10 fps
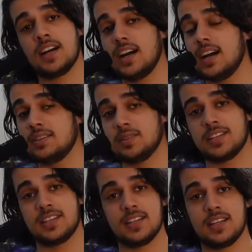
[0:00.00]
I
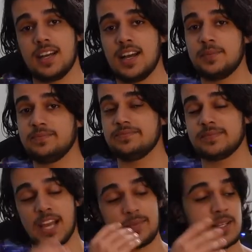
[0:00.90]

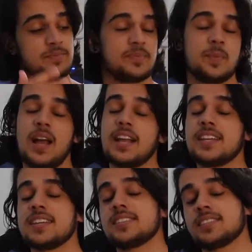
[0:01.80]
mean, I
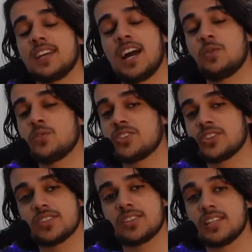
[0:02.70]
guess I would
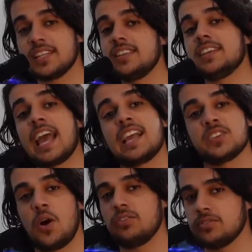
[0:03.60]
just clean the case
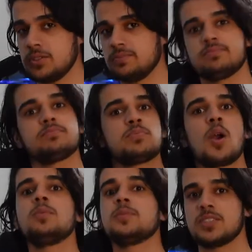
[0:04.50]
often.
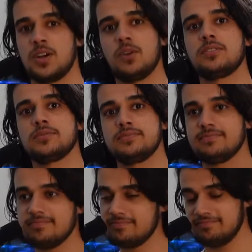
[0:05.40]
Problem solved.
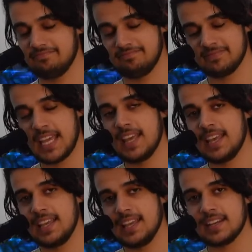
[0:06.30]

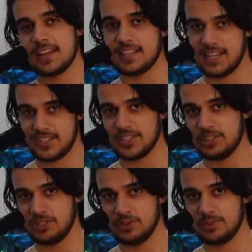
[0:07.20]
Now the next
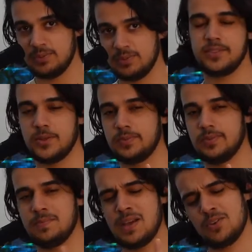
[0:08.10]
issue. So
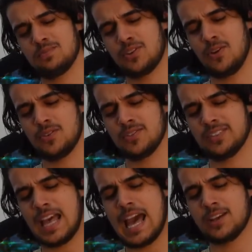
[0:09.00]
the metal
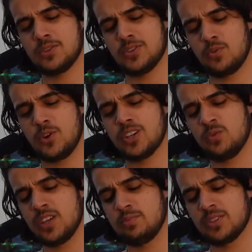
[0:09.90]
prongs hack wasn't working
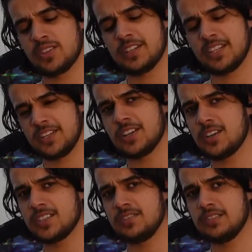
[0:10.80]
where you put something
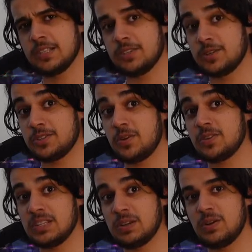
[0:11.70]
conductive in so it
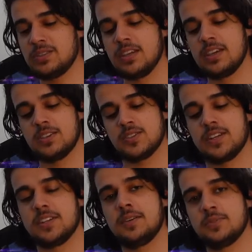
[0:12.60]
turns it on. So I
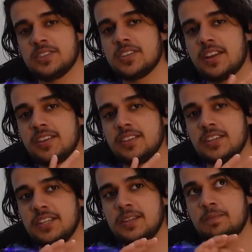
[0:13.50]
ended up just getting
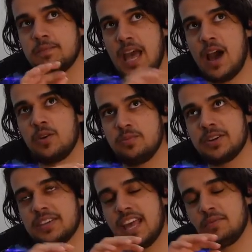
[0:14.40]
the power
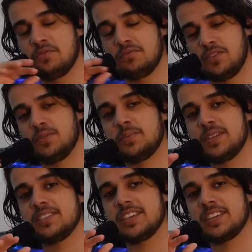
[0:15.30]
button cable from the PC